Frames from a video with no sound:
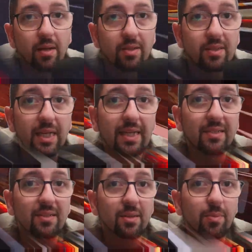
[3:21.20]
Now the
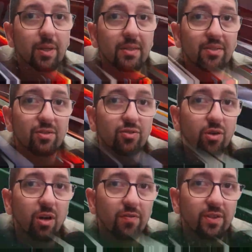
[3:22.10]
second tip is
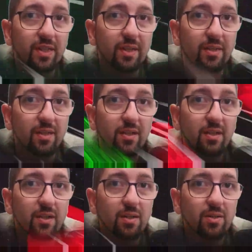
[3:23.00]
drafting.
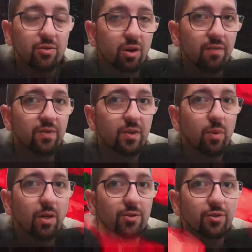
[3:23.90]

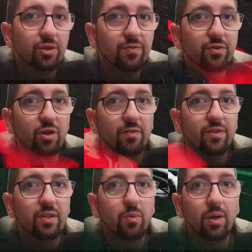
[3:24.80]
Drafting while you drift,
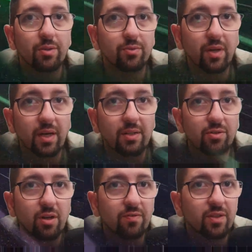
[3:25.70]
drafting while you
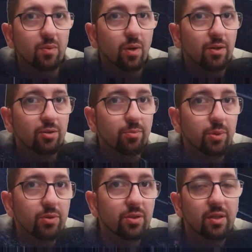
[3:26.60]
ride, drafting while you
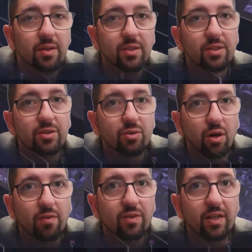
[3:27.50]
boost. Just
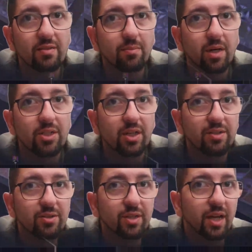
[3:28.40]
draft as much
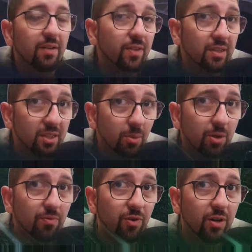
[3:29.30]
as you can. If there's
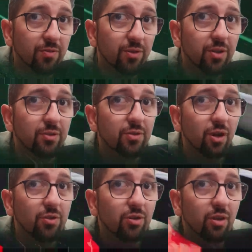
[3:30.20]
someone in front of you and you're
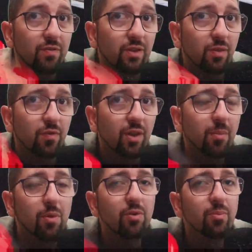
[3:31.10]
not drafting off of
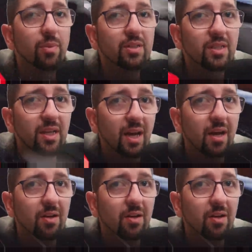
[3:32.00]
them, you're missing